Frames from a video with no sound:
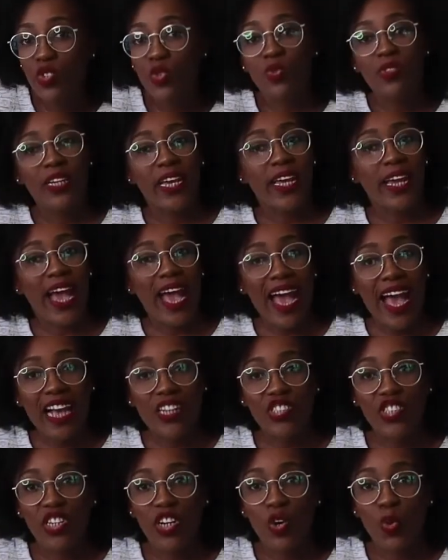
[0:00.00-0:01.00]
who take
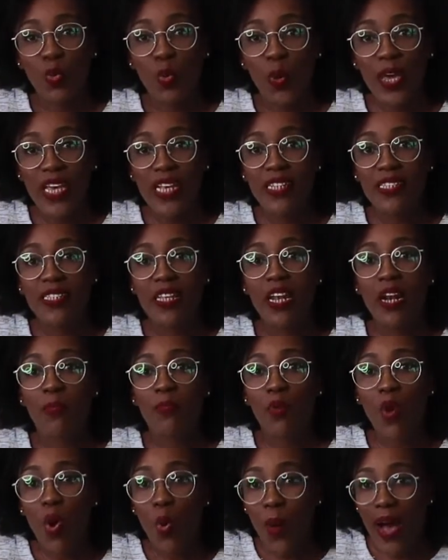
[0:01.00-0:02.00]
action in ways that are
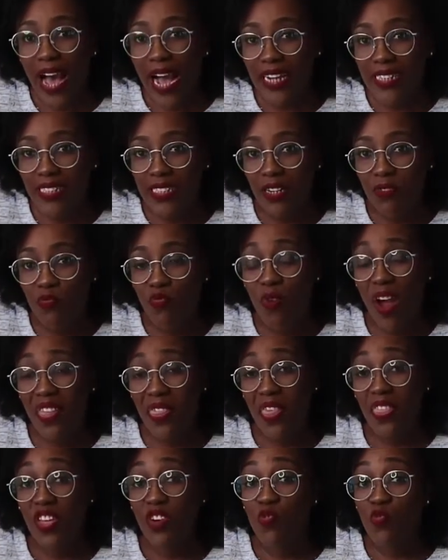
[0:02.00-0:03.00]
proactive
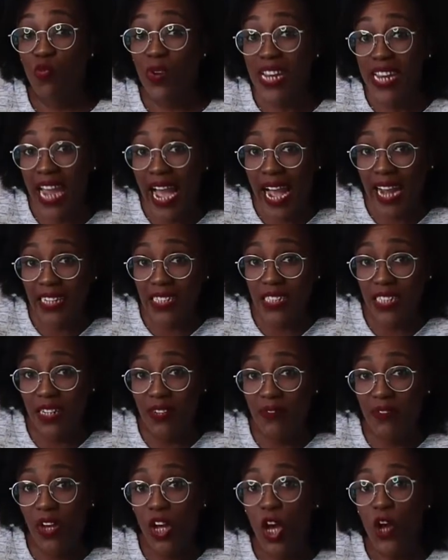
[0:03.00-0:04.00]
rather than
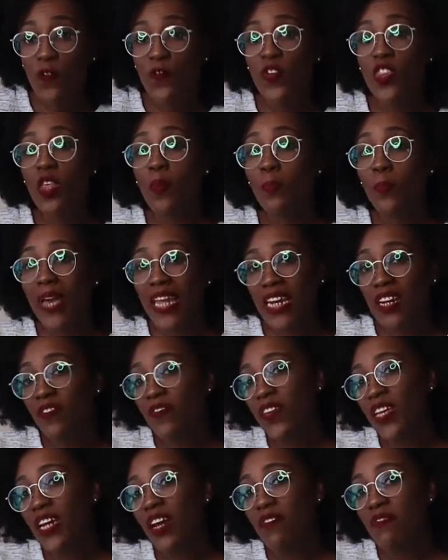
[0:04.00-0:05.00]
reactive for the
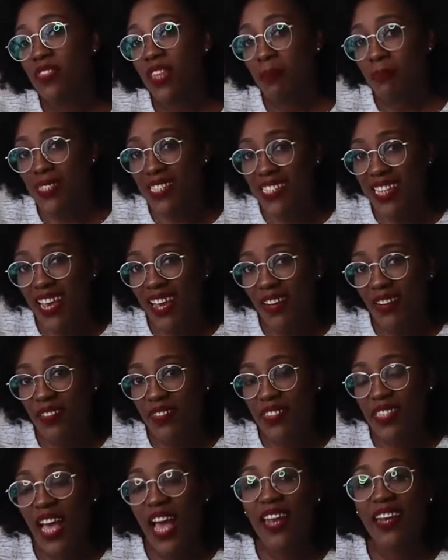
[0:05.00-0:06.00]
benefit of
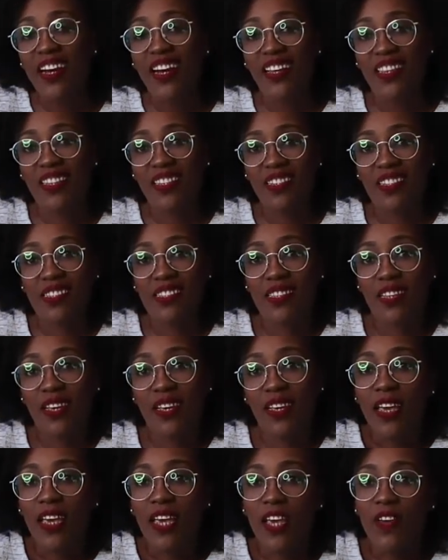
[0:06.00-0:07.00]
themselves and others.
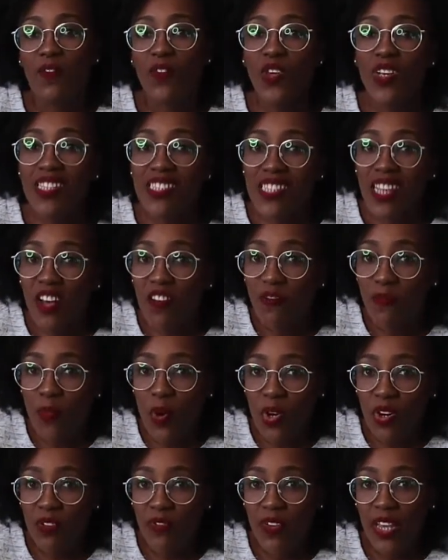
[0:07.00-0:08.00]
If you're
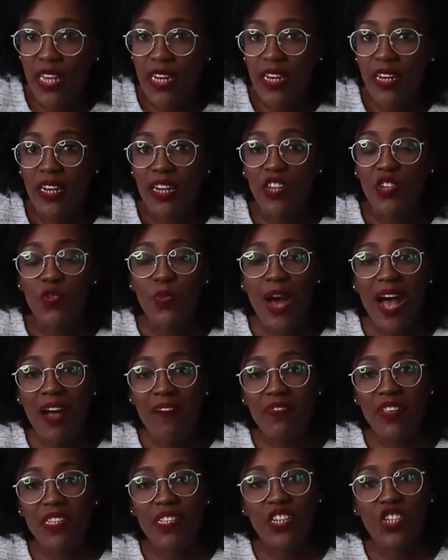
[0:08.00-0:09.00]
self-motivated and you have
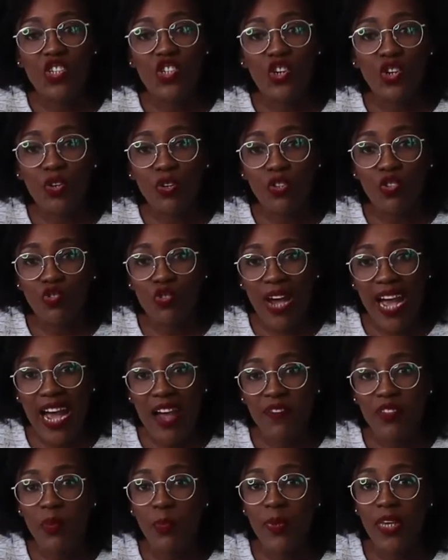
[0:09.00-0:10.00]
this internal
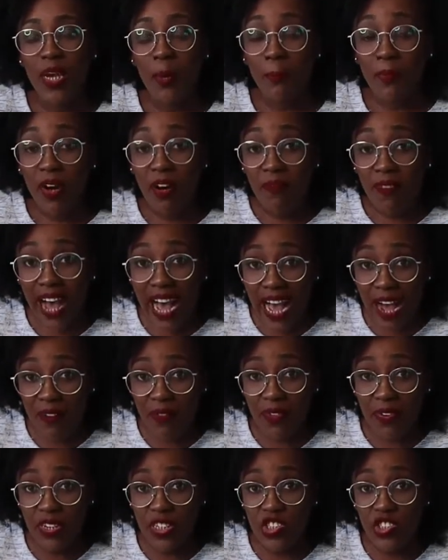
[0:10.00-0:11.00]
drive to be above
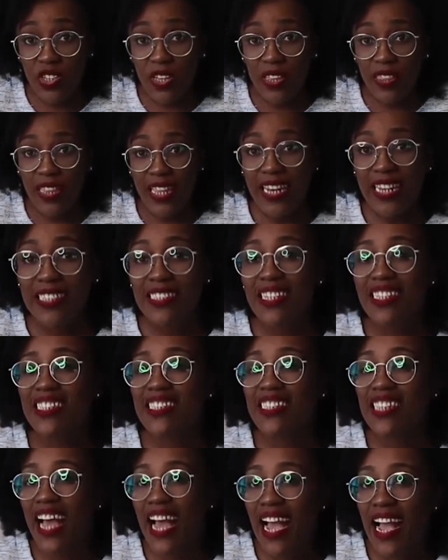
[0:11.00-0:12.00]
average, then it's a
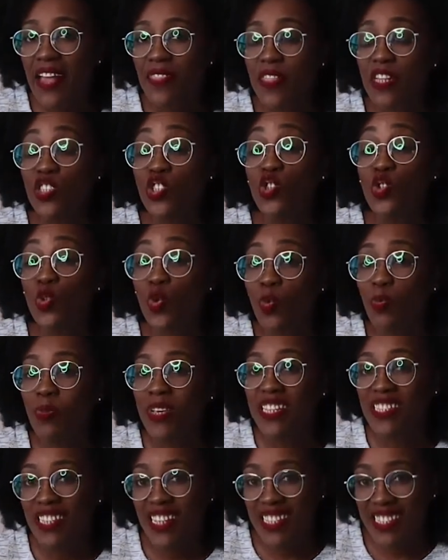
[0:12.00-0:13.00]
sign that you'll be
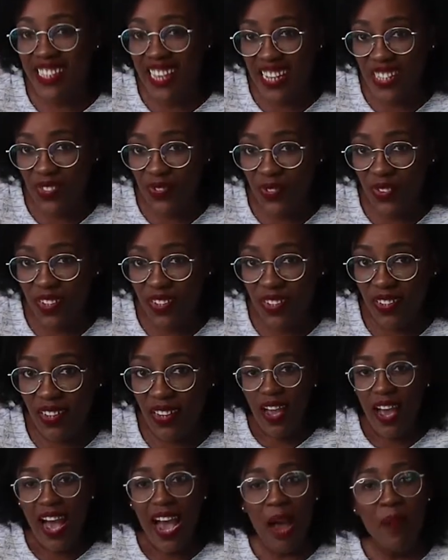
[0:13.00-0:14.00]
successful.
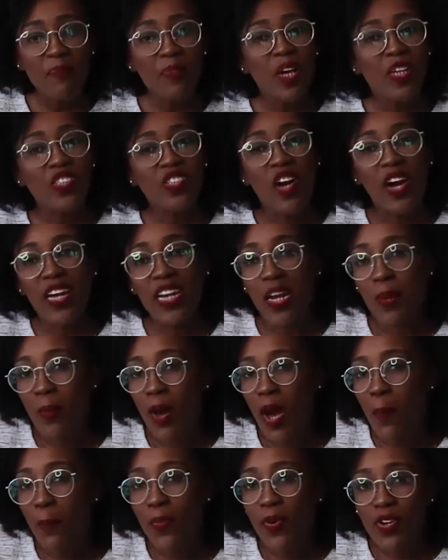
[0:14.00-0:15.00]
I'm not talking
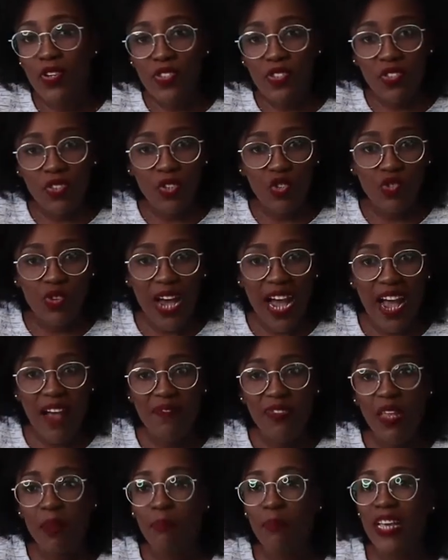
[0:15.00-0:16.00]
about personal drive
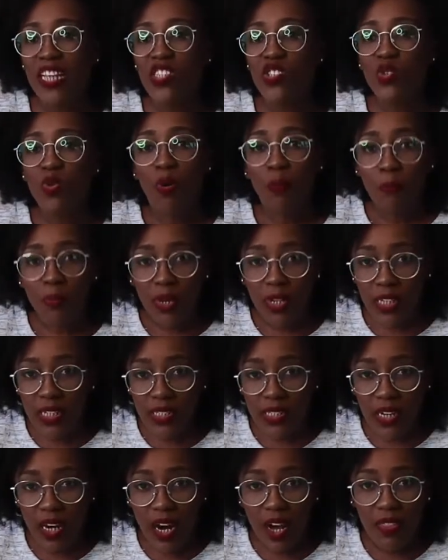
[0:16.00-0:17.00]
that makes you a bully
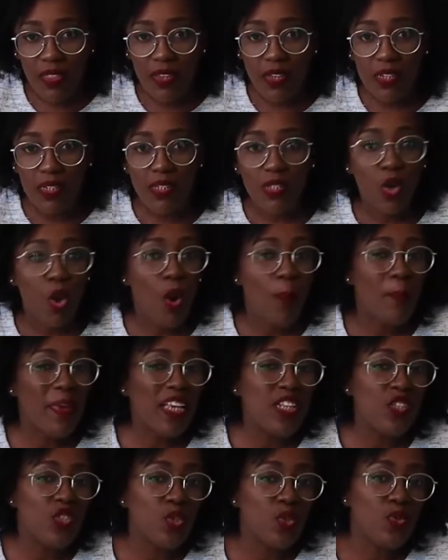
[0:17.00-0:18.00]
to others or
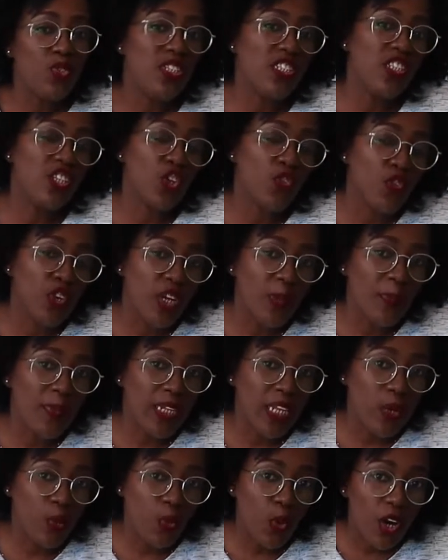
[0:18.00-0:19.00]
makes you disagreeable
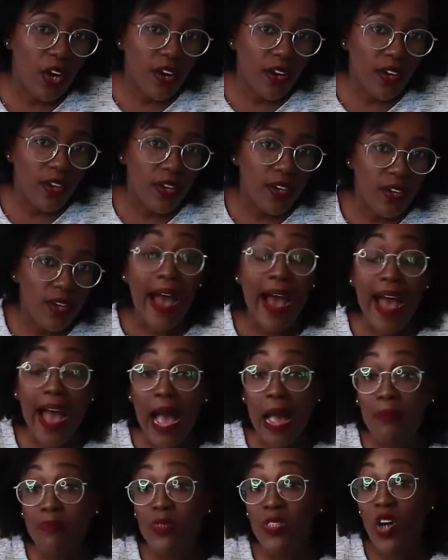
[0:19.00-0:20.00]
at work.
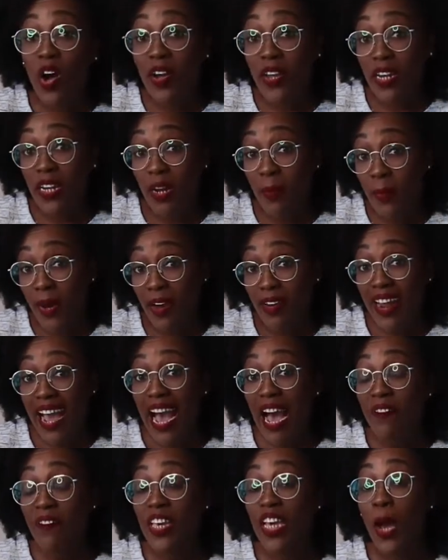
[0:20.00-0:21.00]
I'm talking about
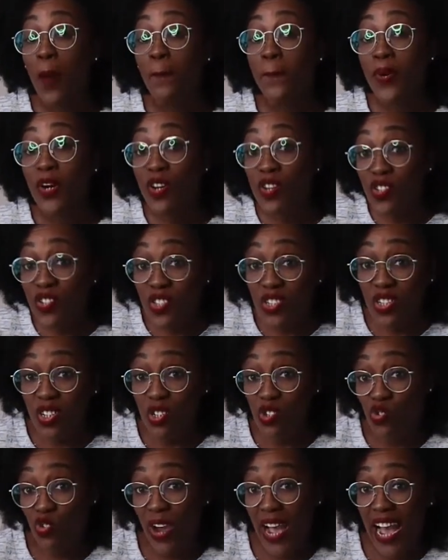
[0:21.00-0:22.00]
having a personal
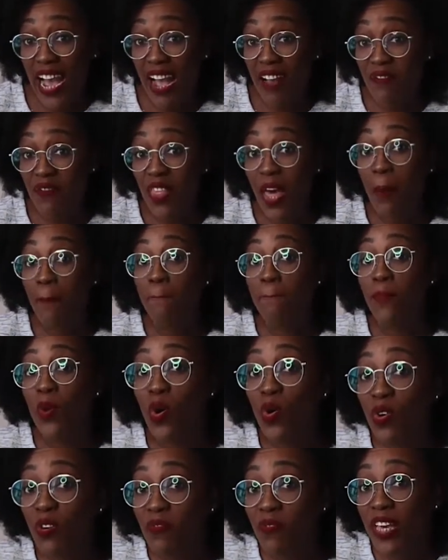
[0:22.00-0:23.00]
drive that
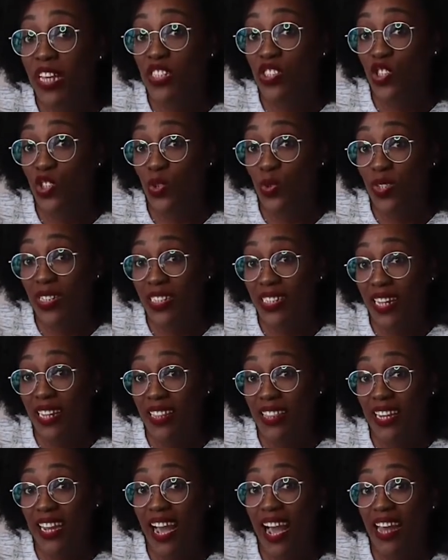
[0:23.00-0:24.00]
motivates you to take
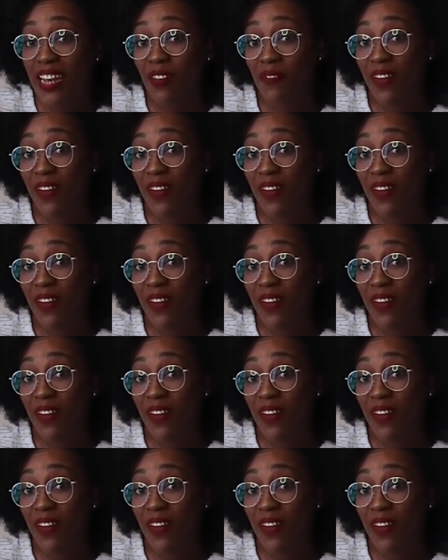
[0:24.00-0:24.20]
the kind of